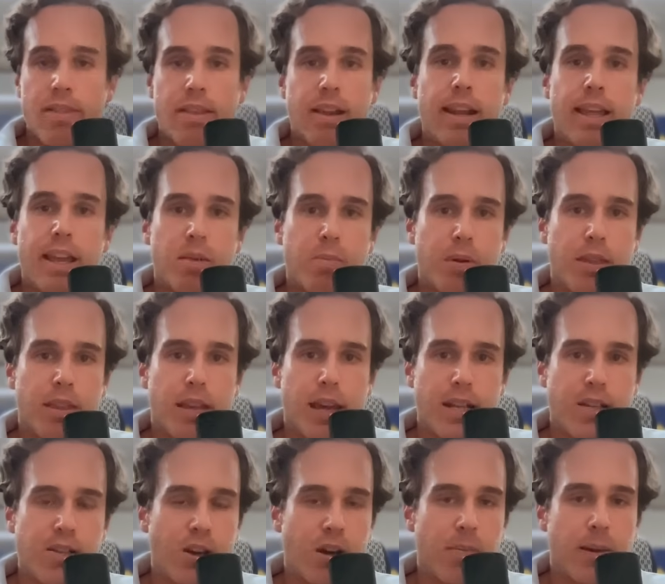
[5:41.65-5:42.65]
the link with
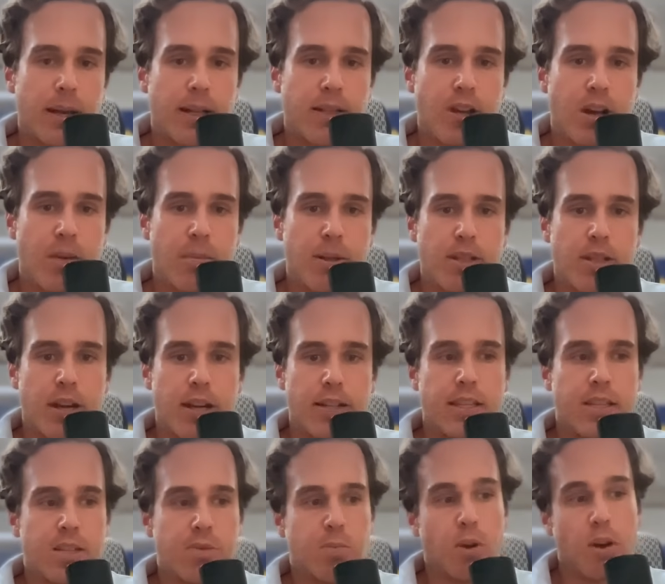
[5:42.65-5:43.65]
atopic dermatitis?